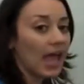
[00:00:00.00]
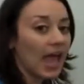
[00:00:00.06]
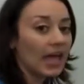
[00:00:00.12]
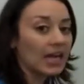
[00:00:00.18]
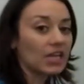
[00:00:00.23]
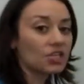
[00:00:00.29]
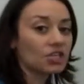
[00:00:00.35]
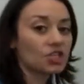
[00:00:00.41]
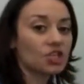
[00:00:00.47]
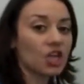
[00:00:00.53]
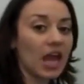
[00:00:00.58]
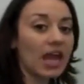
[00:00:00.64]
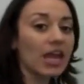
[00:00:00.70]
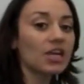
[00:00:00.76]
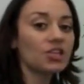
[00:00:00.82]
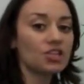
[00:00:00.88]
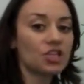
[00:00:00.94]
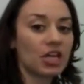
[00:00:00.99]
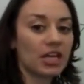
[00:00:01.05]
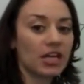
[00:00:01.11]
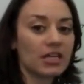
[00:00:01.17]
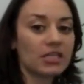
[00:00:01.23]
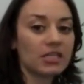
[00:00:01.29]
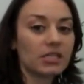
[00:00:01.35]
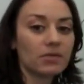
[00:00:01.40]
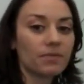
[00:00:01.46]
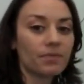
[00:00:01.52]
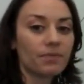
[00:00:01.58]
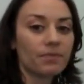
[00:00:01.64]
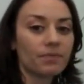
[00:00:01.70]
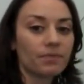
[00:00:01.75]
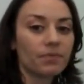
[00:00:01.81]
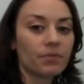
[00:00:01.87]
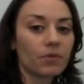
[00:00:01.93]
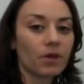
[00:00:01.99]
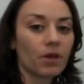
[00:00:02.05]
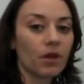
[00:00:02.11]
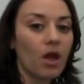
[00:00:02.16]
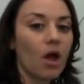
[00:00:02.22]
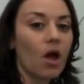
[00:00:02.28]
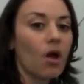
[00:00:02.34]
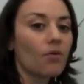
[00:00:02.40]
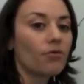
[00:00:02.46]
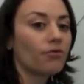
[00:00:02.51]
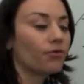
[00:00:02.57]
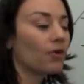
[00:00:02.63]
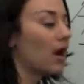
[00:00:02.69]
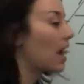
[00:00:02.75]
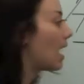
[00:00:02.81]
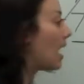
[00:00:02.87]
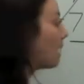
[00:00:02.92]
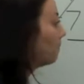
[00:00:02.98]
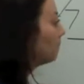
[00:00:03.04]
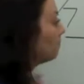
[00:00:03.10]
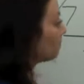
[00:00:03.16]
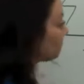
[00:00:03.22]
and it changes from,